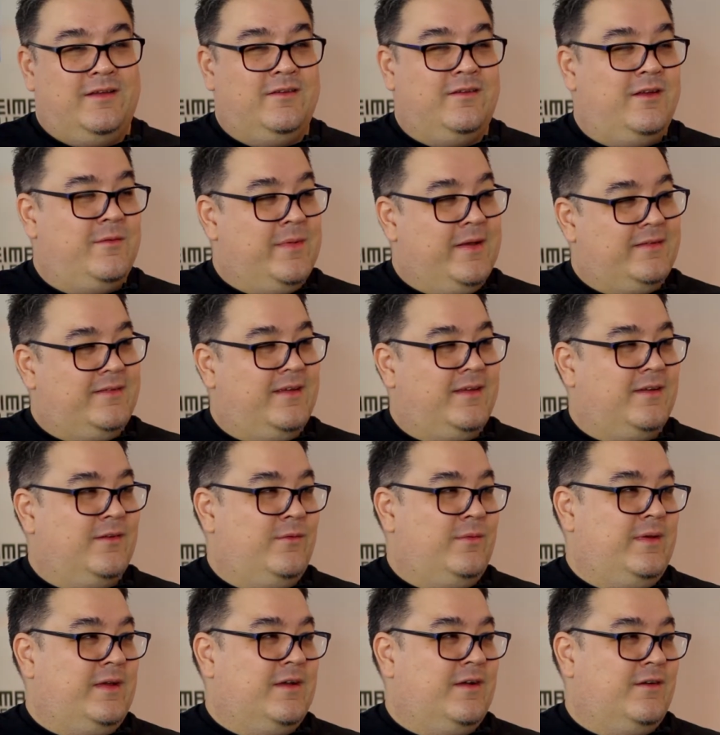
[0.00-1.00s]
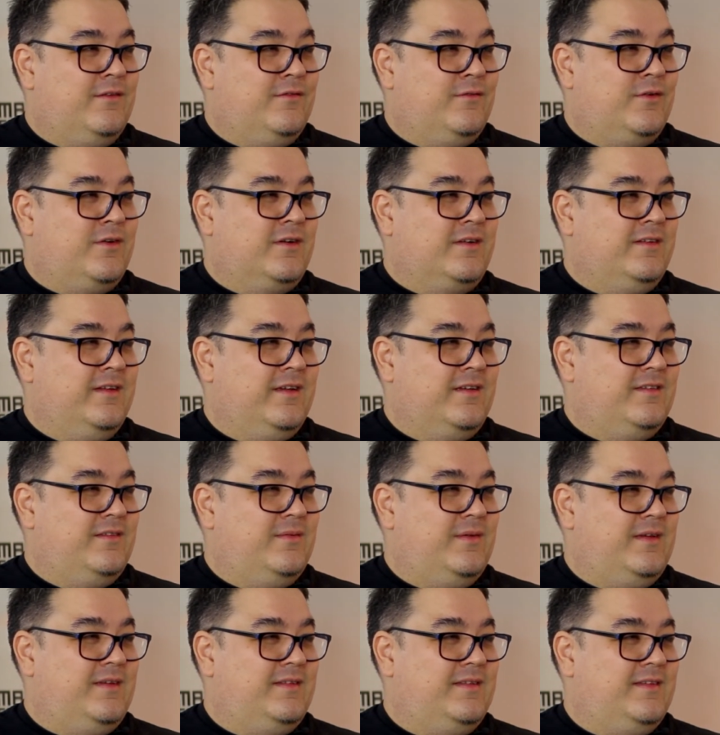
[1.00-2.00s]
know. I might take a week off work next
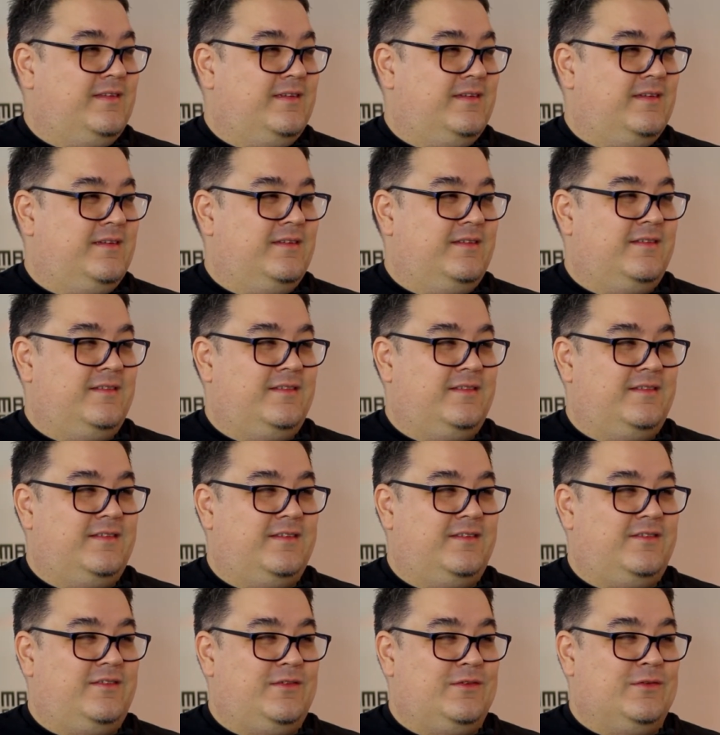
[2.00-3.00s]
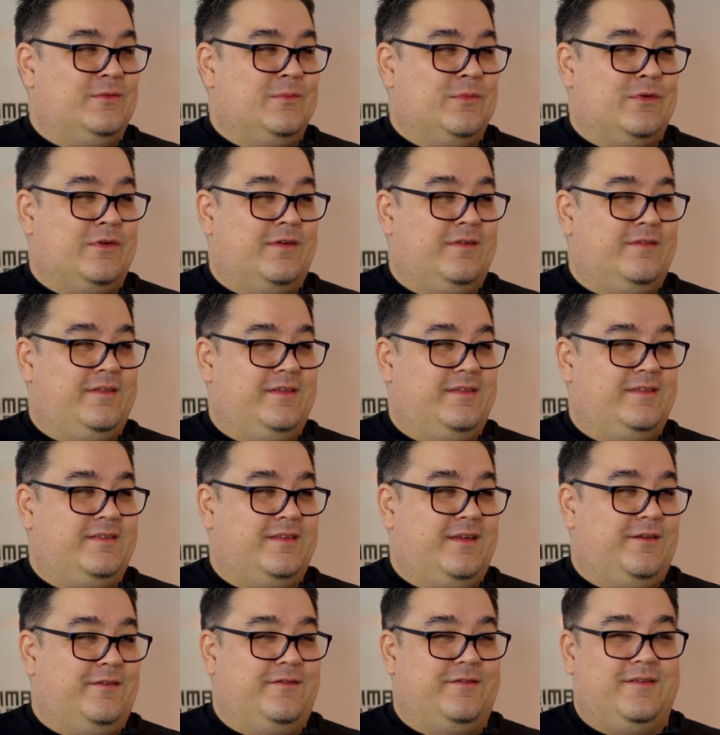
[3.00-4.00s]
week to do more of this
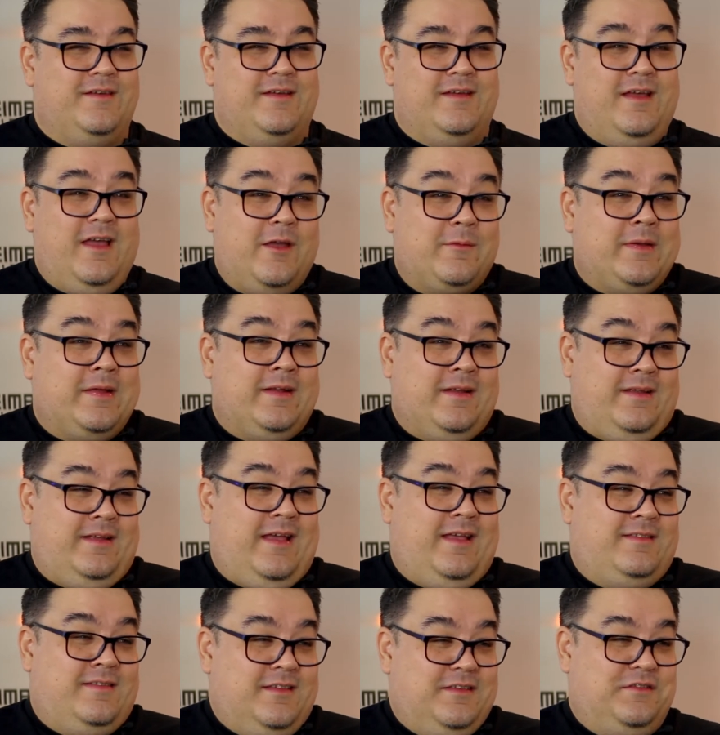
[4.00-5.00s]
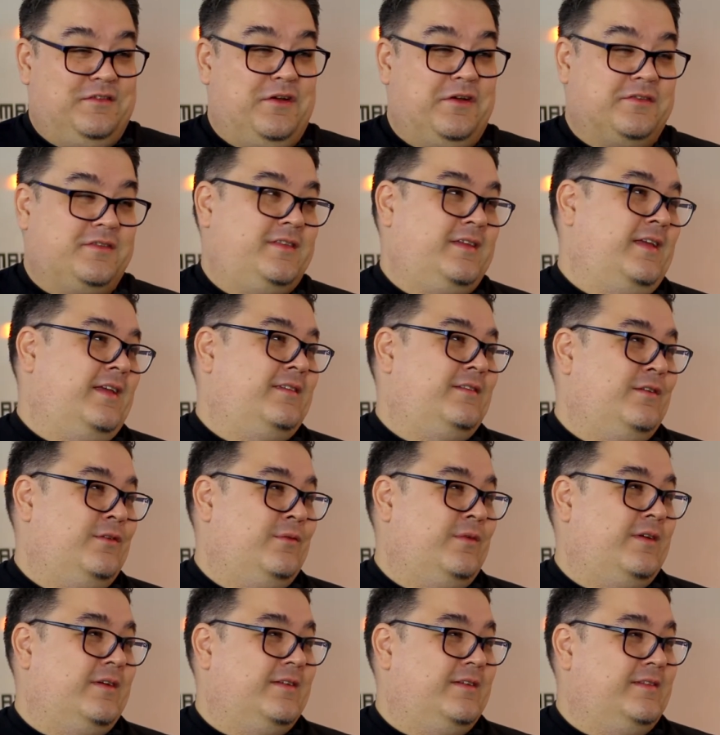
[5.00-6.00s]
stuff. I mean, as exhausting as it
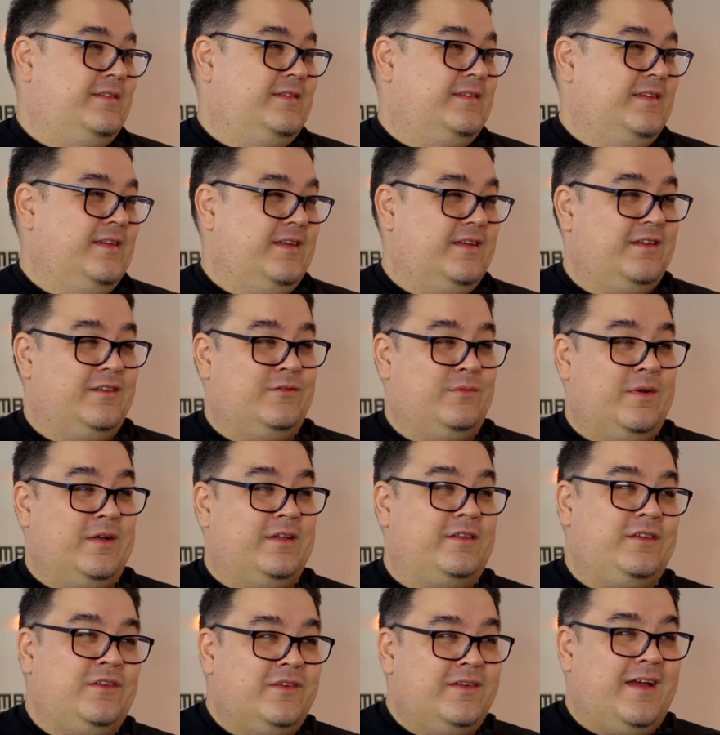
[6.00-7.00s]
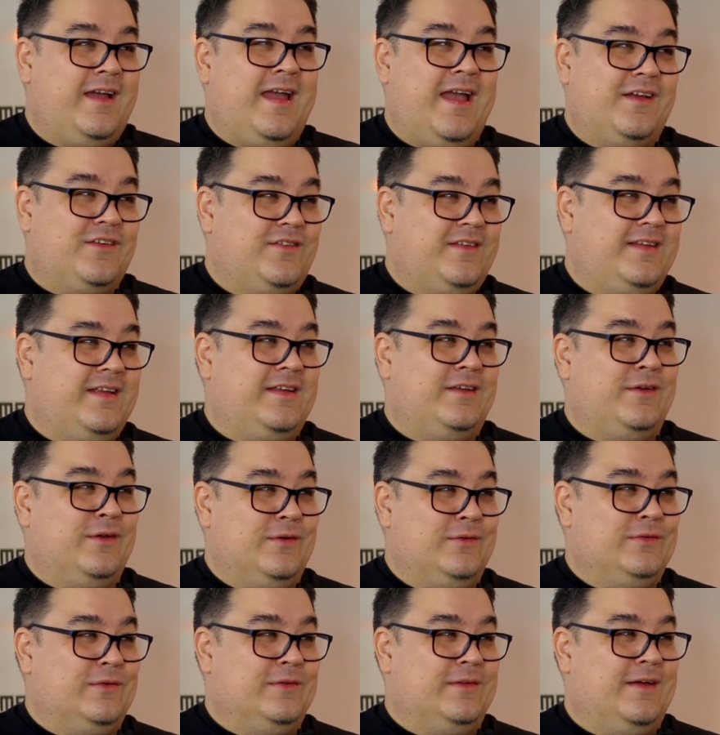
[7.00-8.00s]
was as well, and you and I actually didn't go
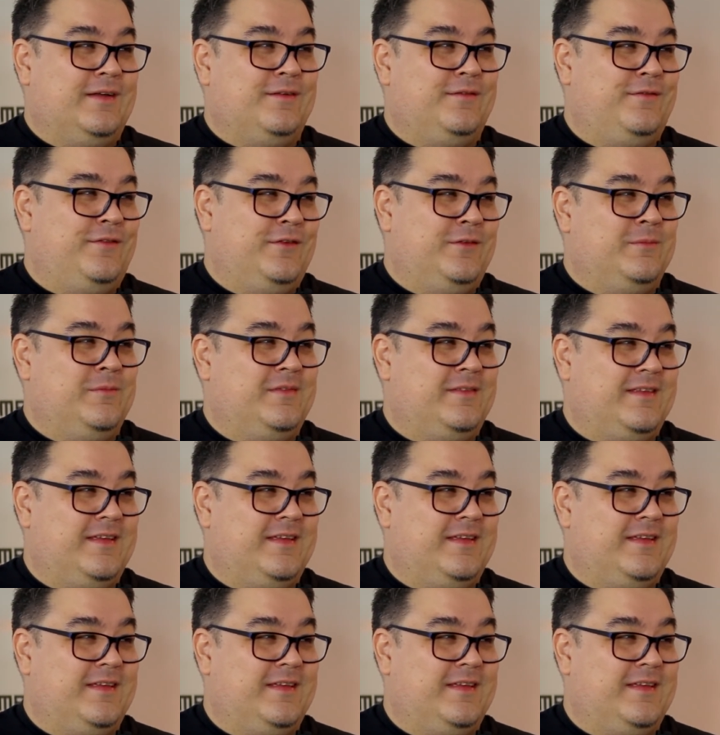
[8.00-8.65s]
to a lot of films